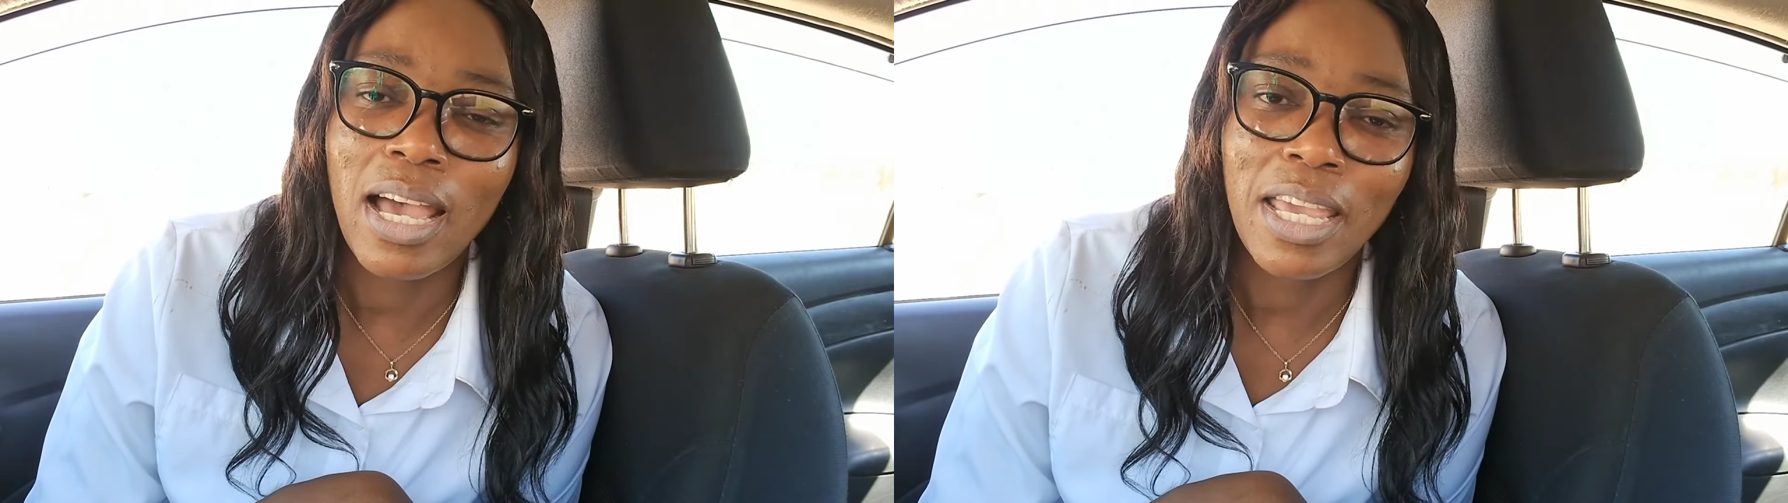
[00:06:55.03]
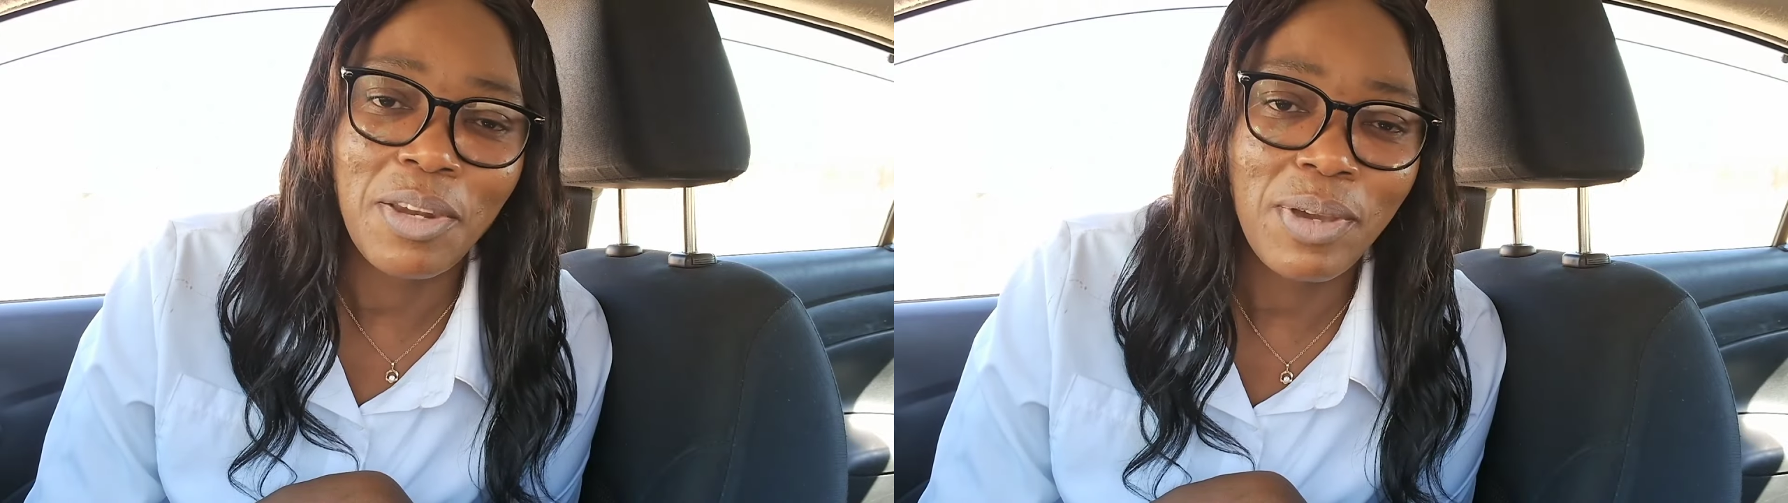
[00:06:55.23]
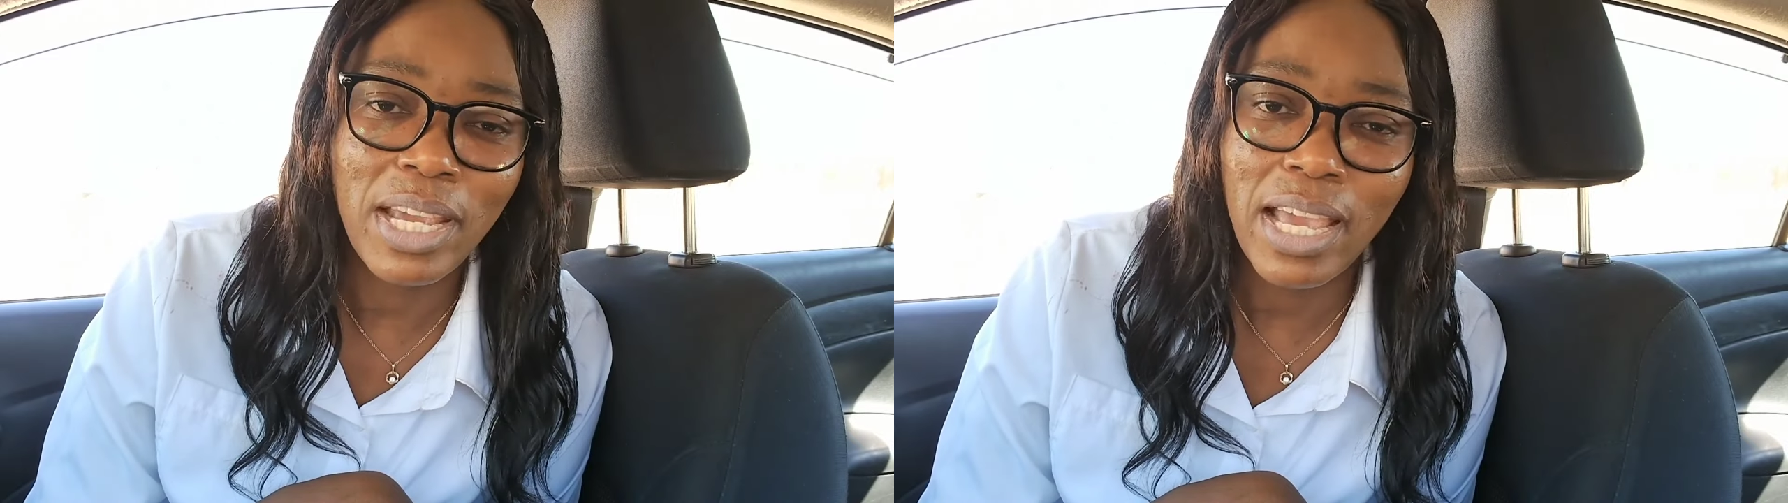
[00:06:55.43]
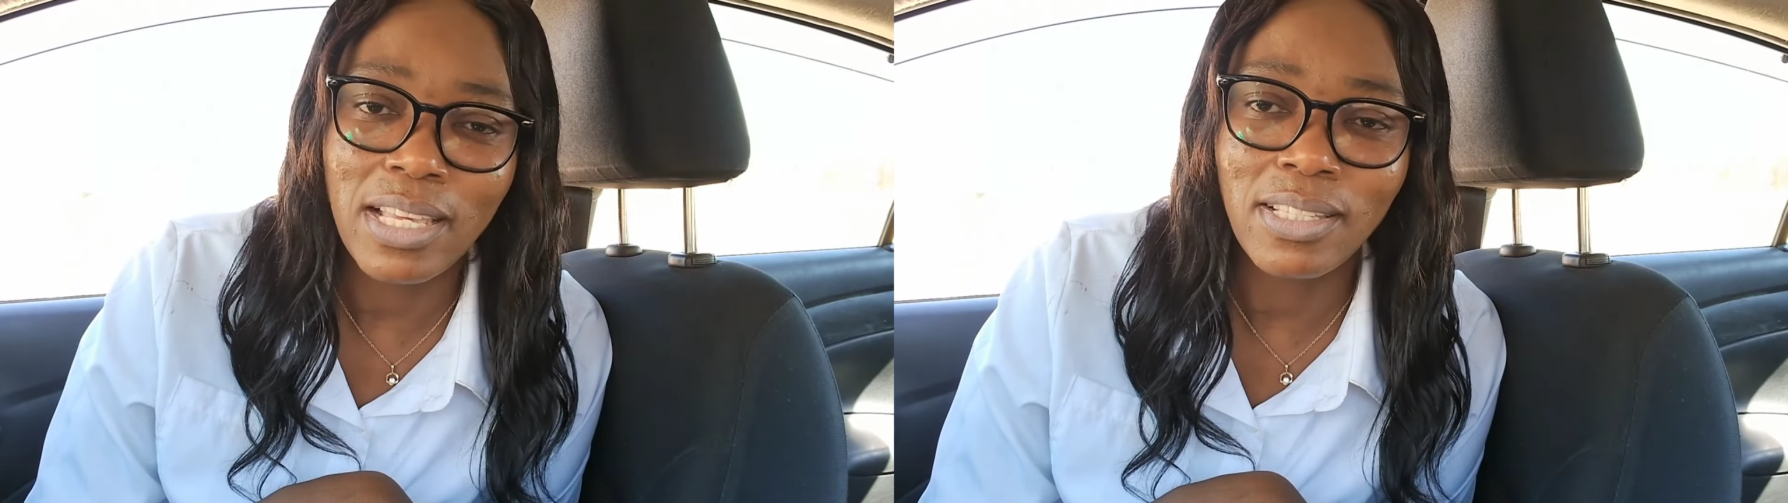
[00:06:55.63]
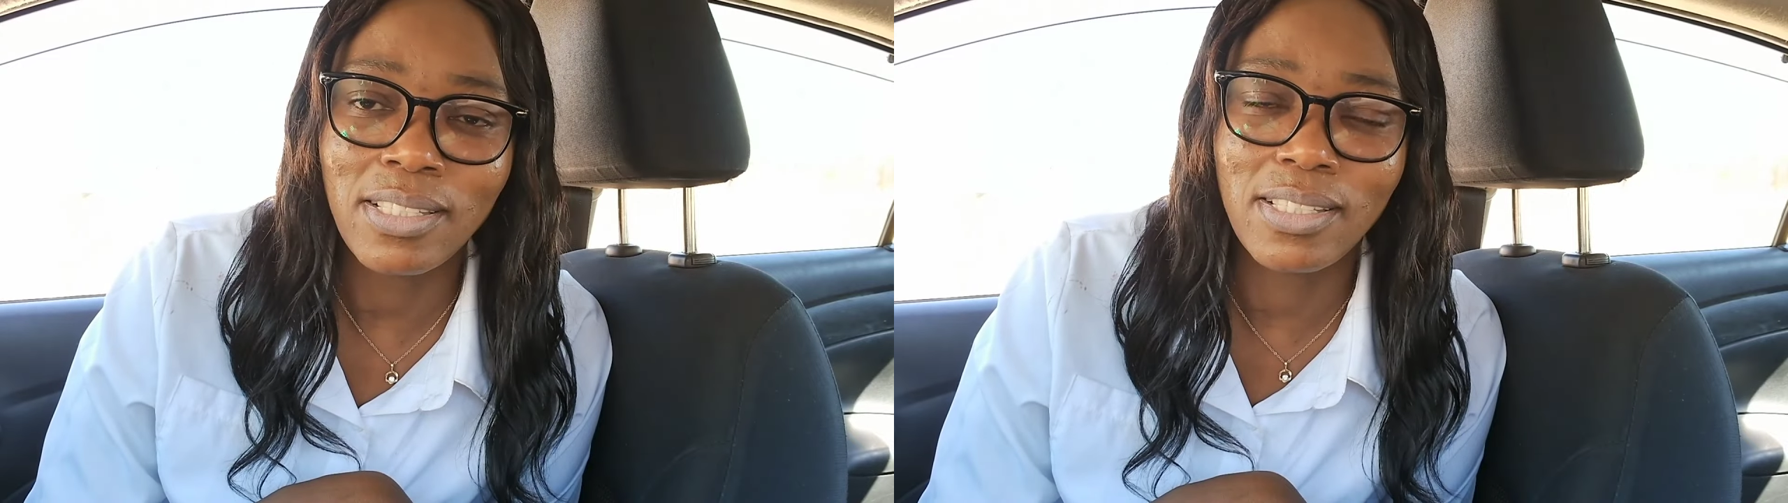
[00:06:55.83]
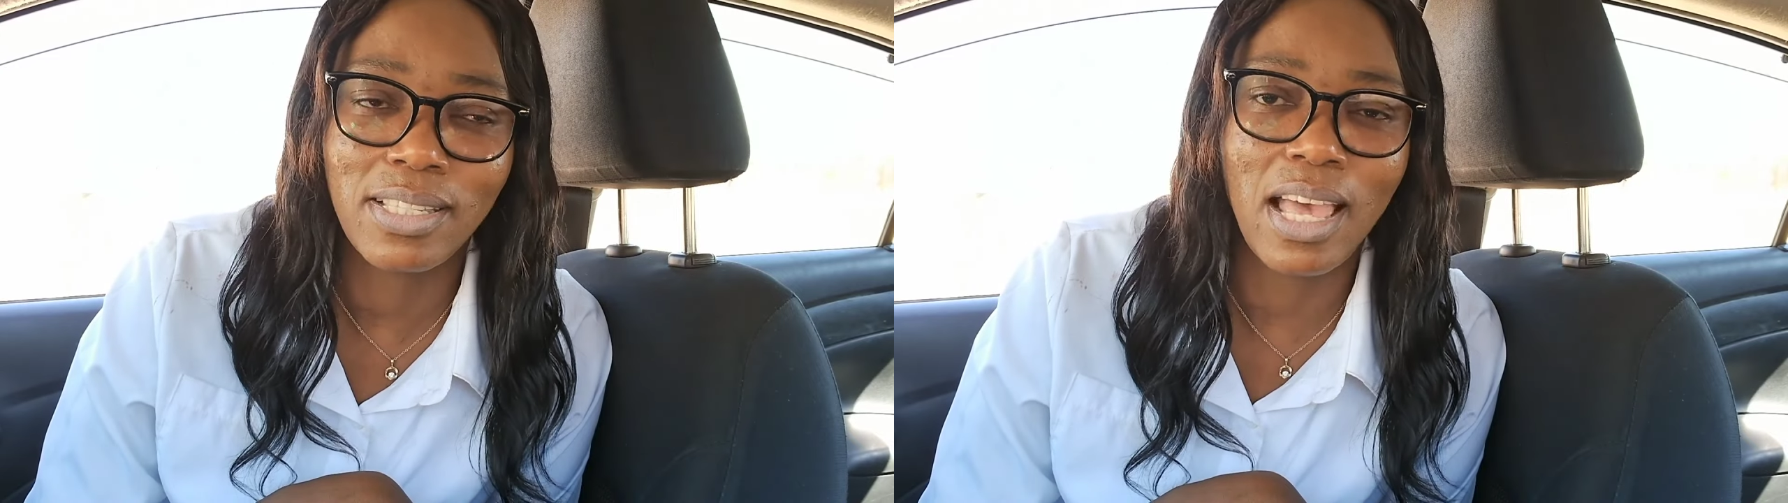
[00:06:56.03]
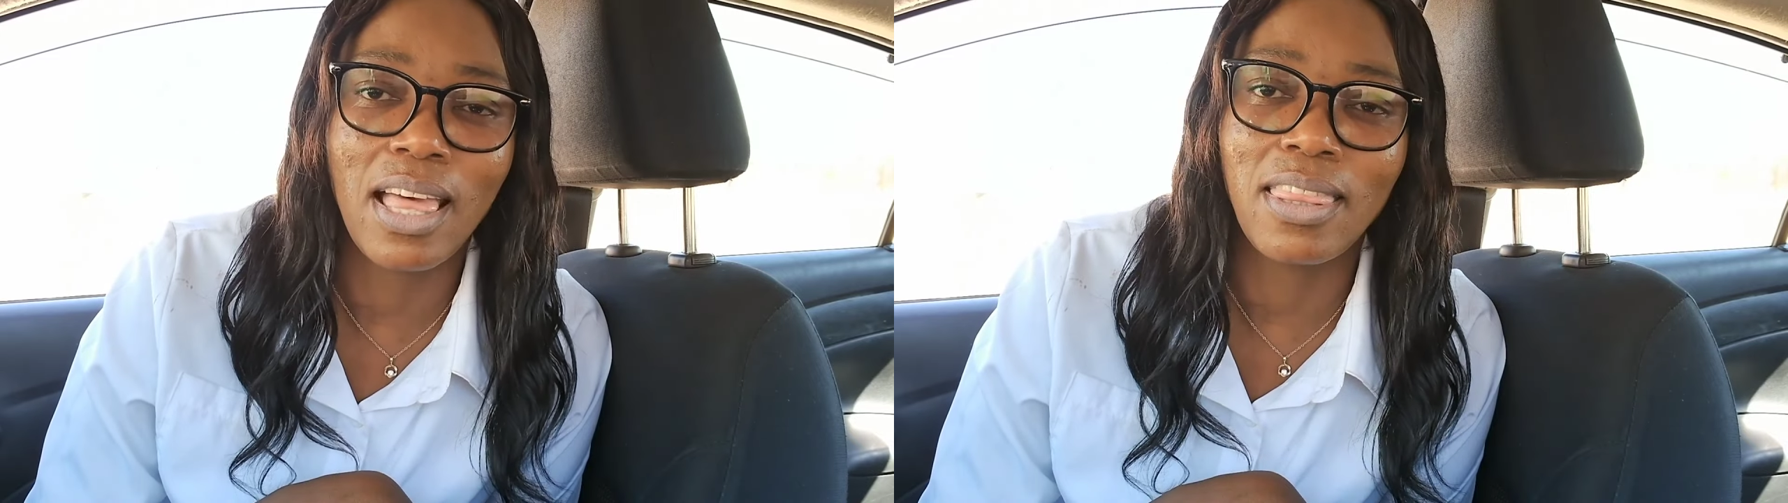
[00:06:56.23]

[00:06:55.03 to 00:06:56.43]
Anyway, guys,